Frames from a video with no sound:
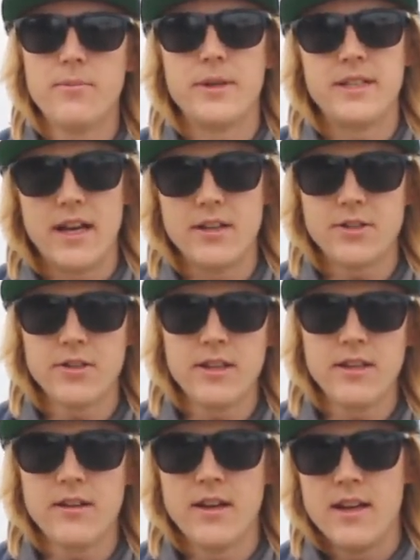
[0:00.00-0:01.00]
potentially,
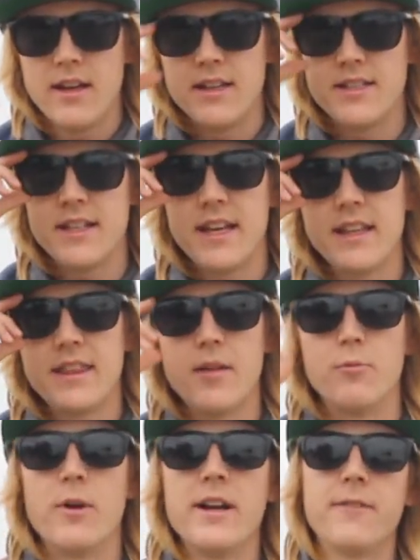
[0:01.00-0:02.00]
is to get
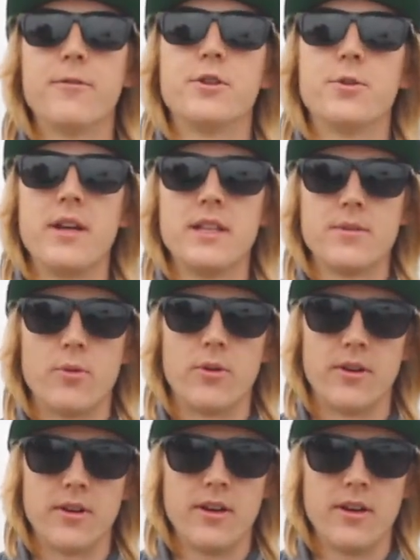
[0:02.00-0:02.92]
them ready for transport.